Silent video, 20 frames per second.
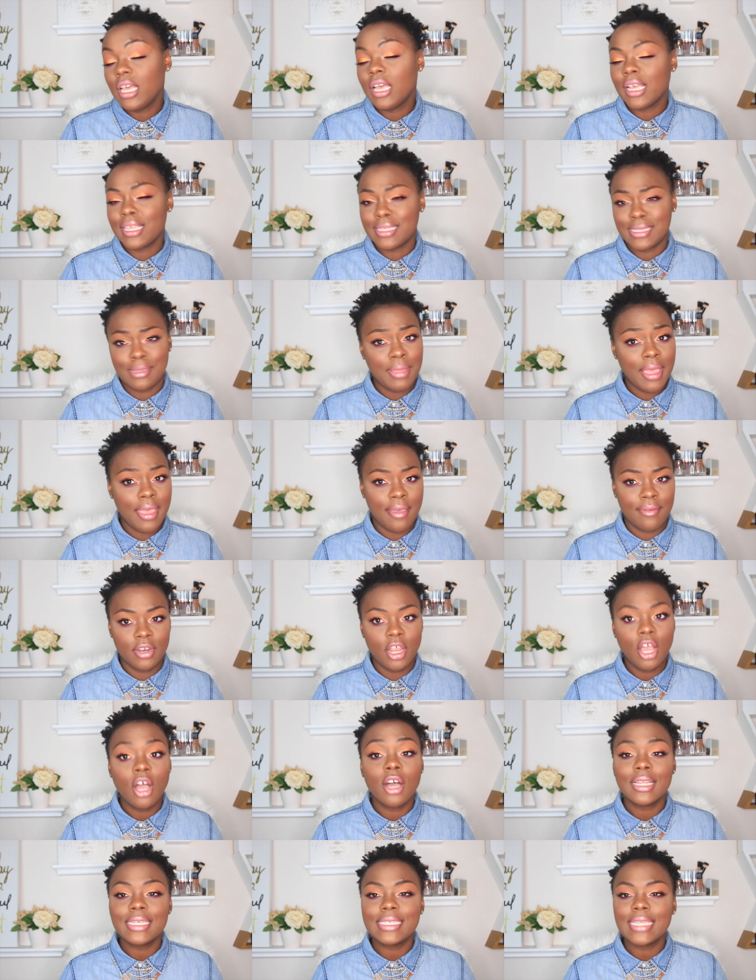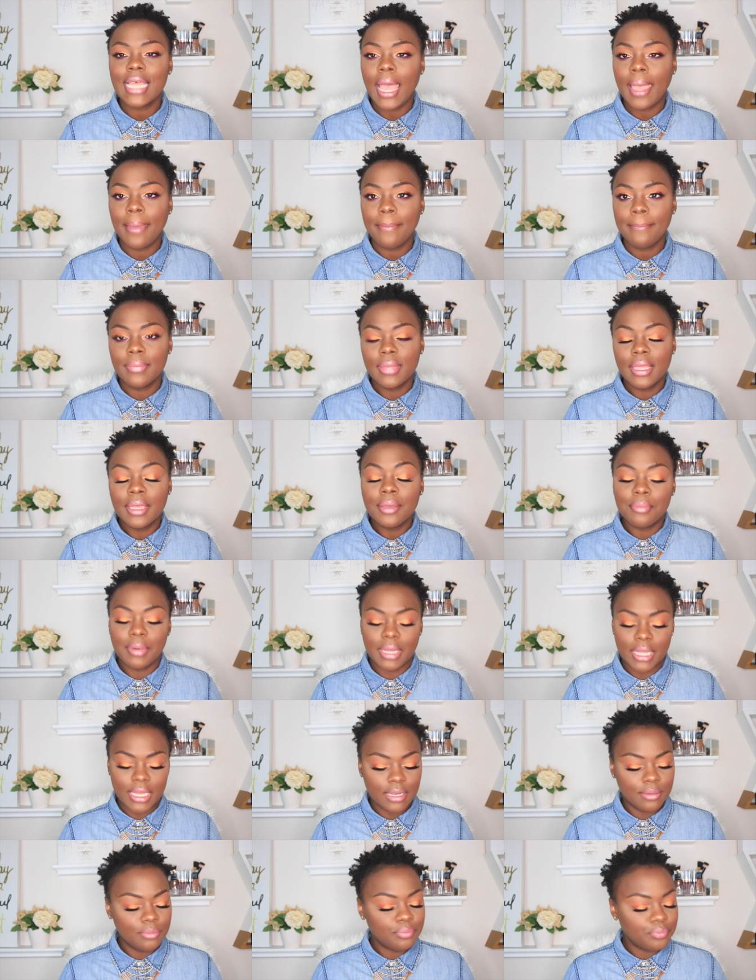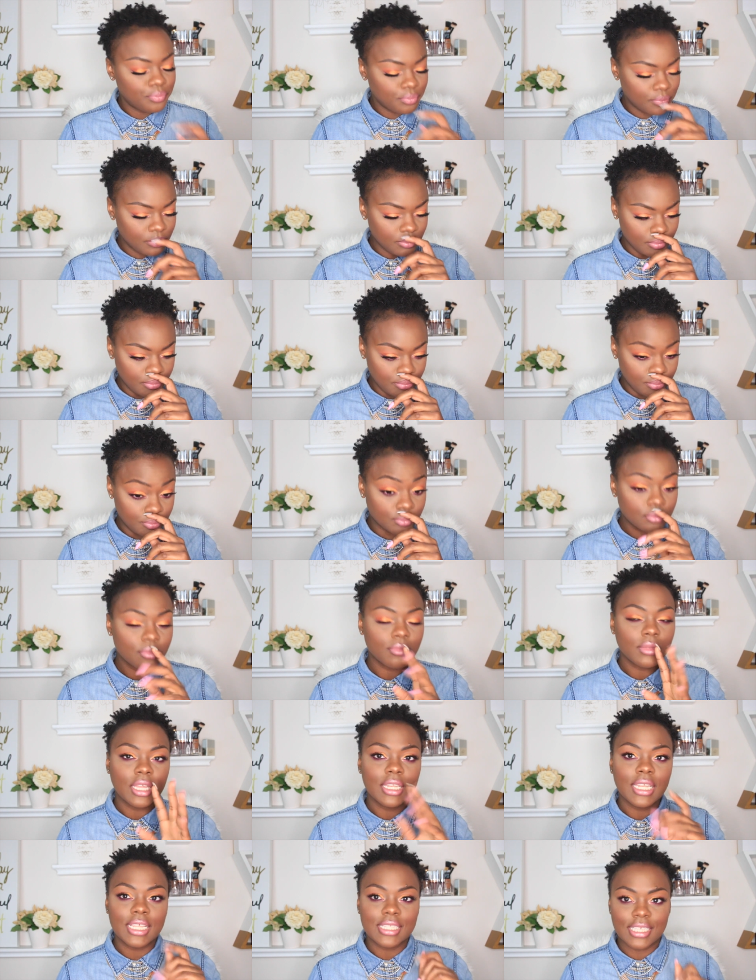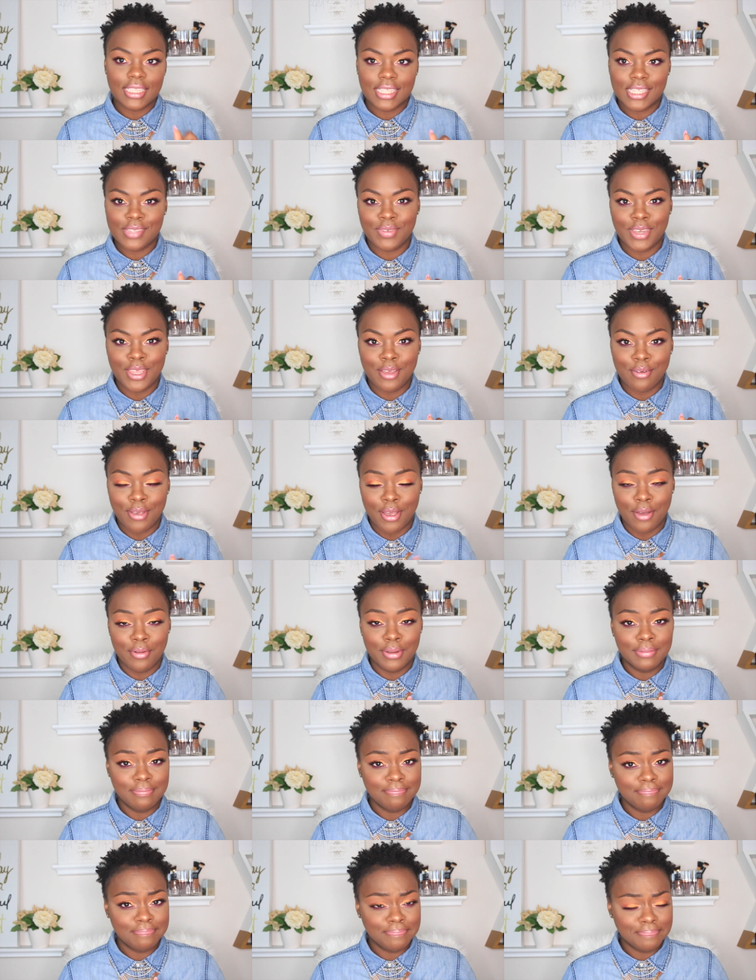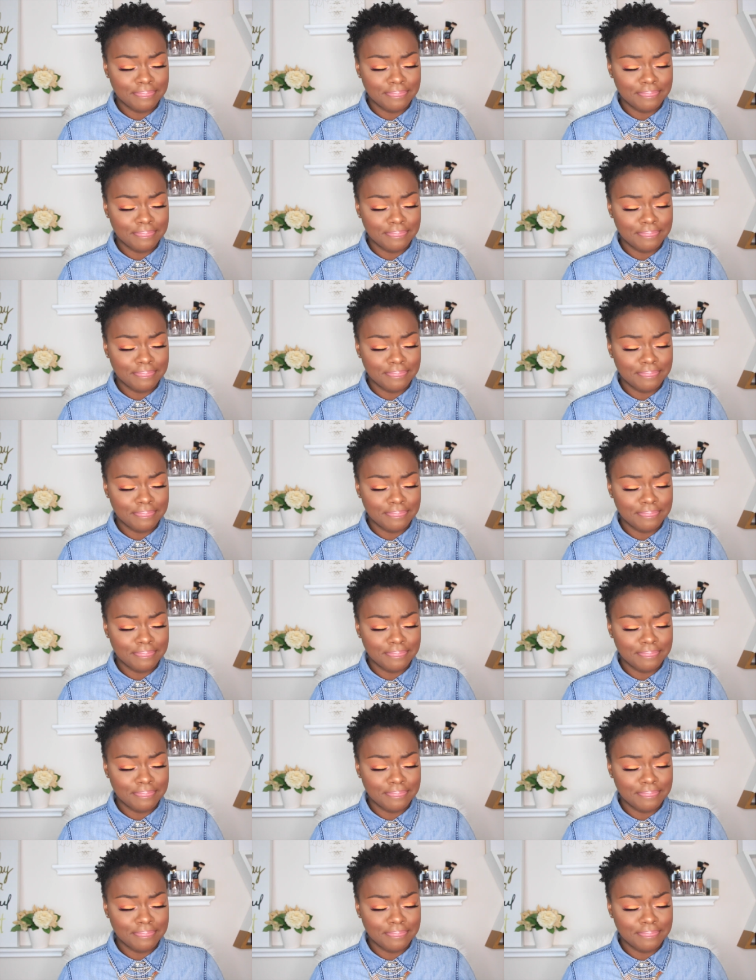because I'm having a hard time, but let's get this video going.